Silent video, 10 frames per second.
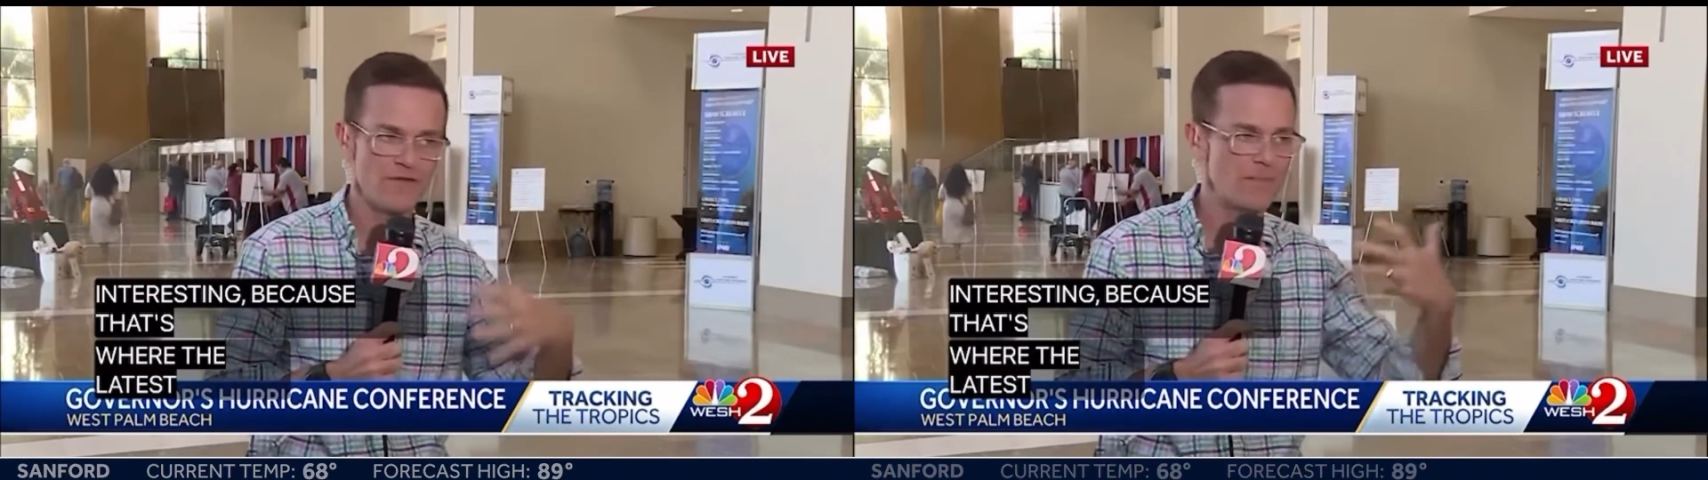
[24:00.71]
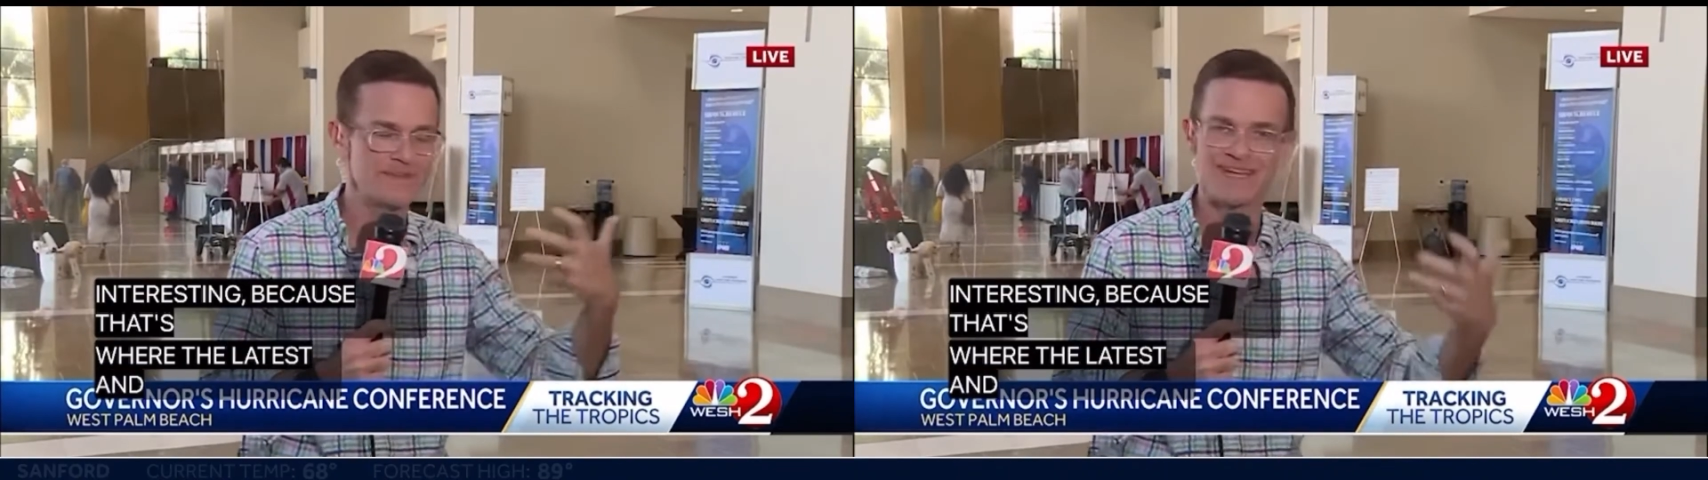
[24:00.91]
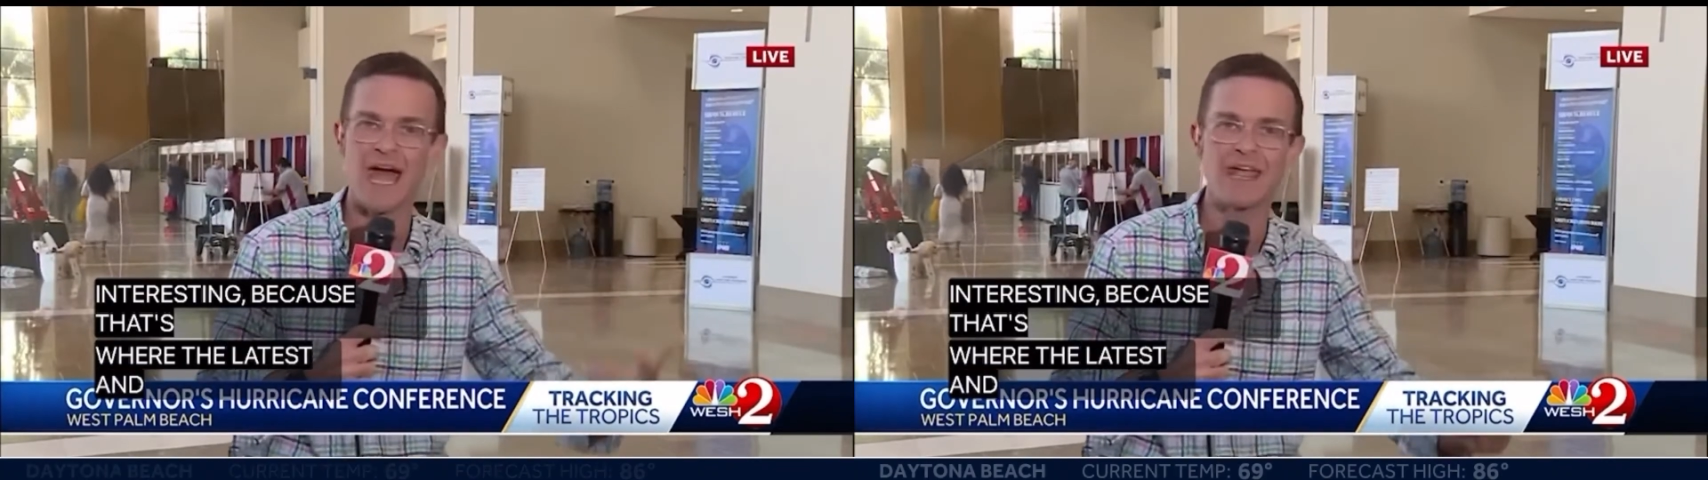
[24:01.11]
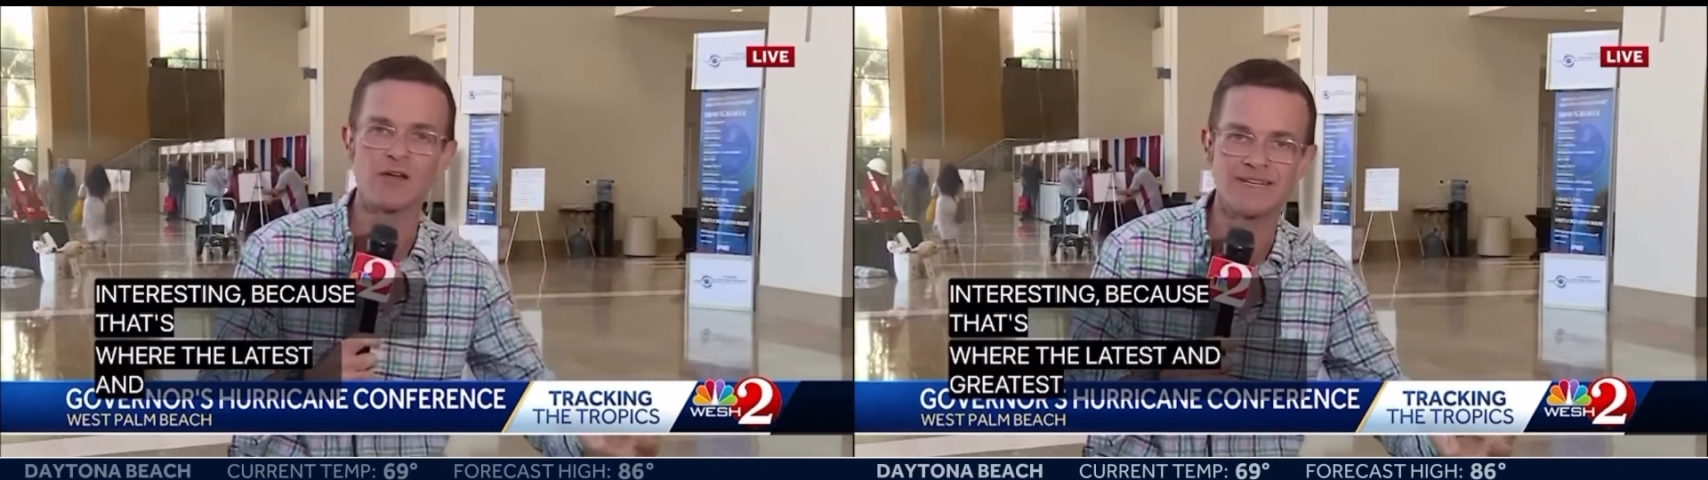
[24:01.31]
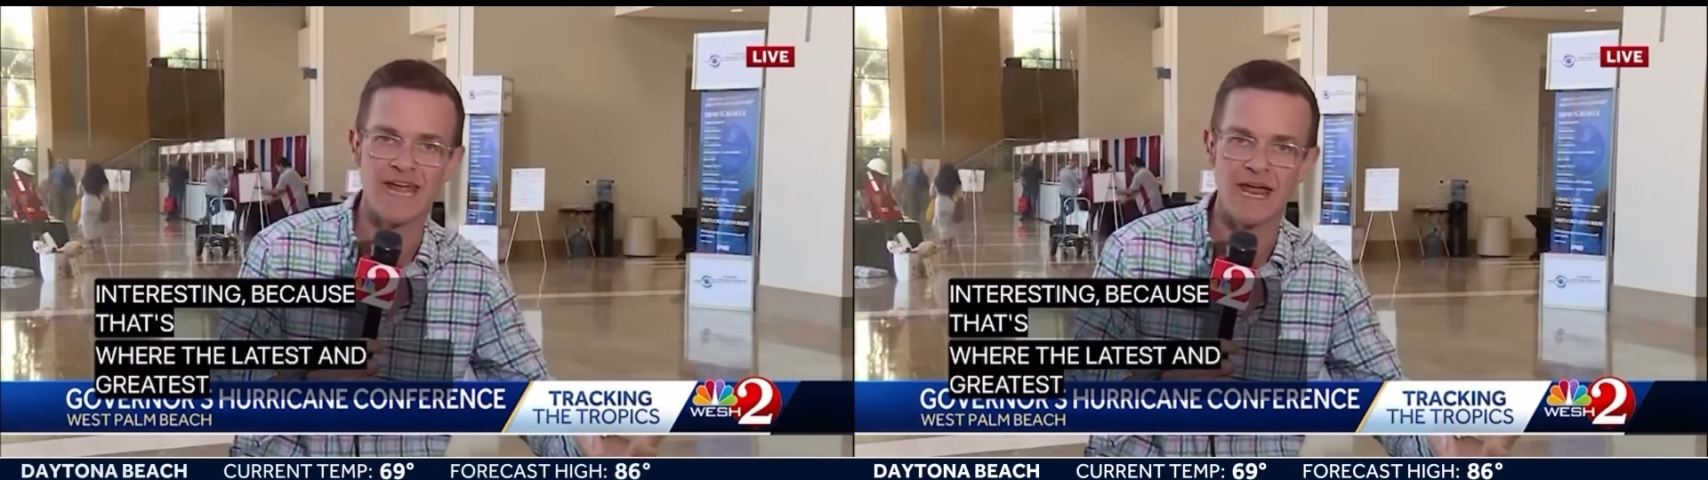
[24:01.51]
from
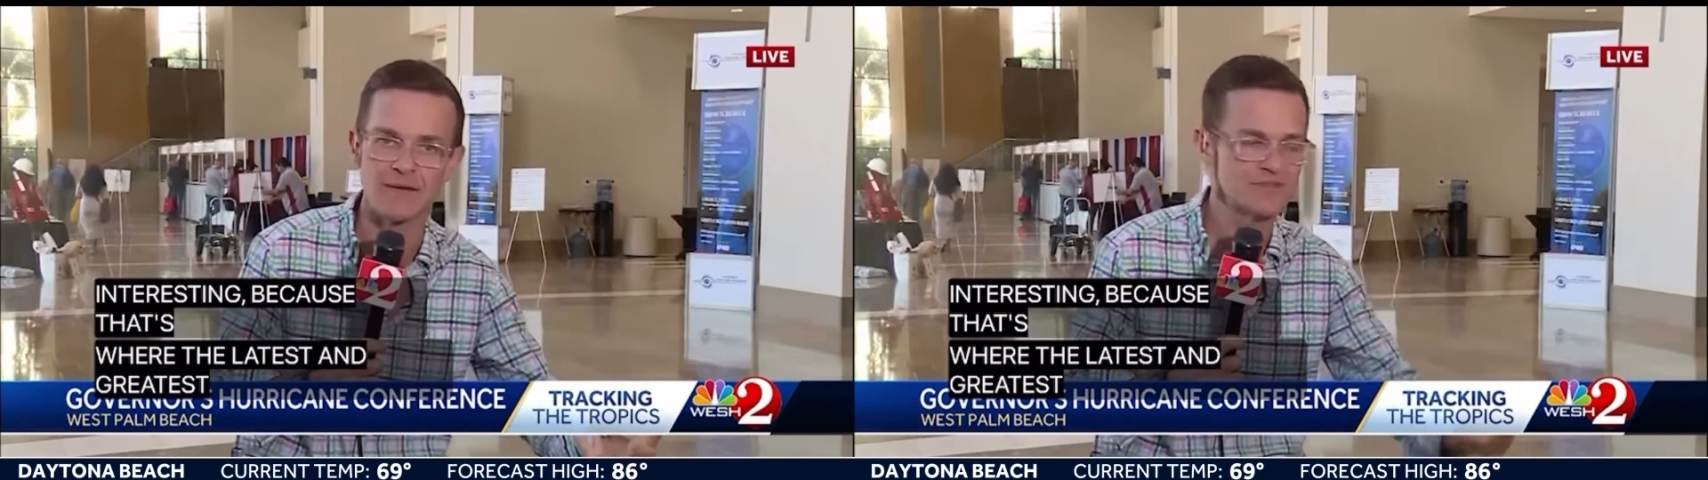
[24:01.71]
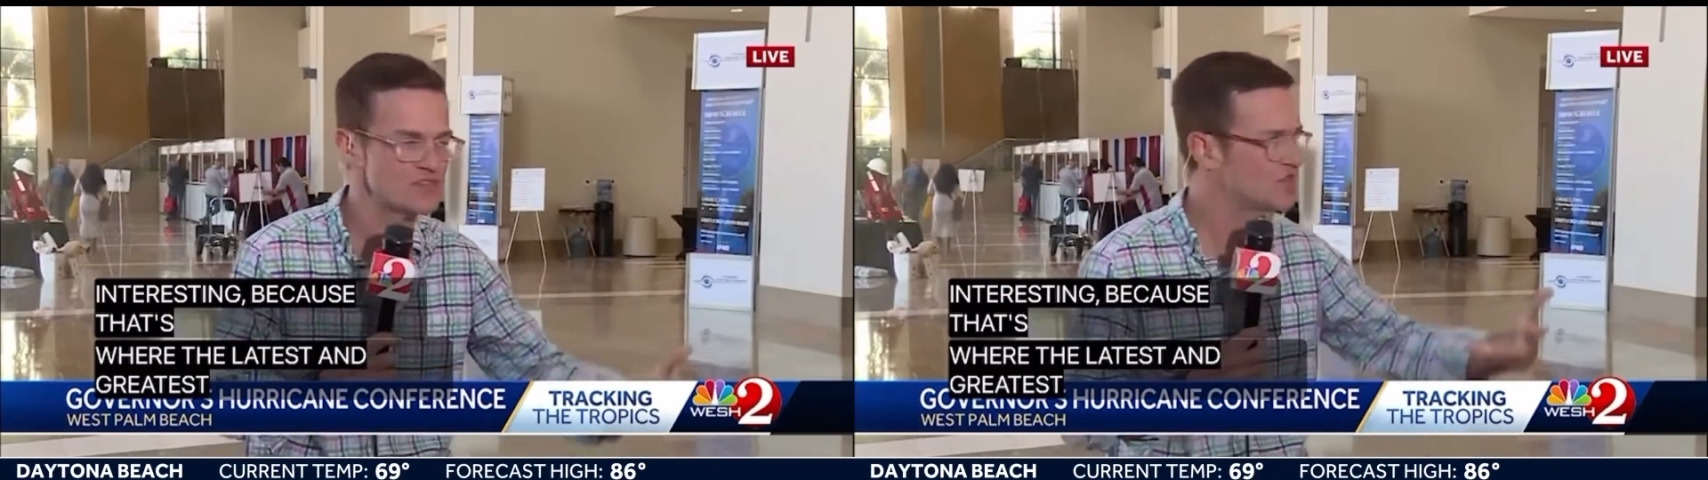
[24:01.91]
tiger dams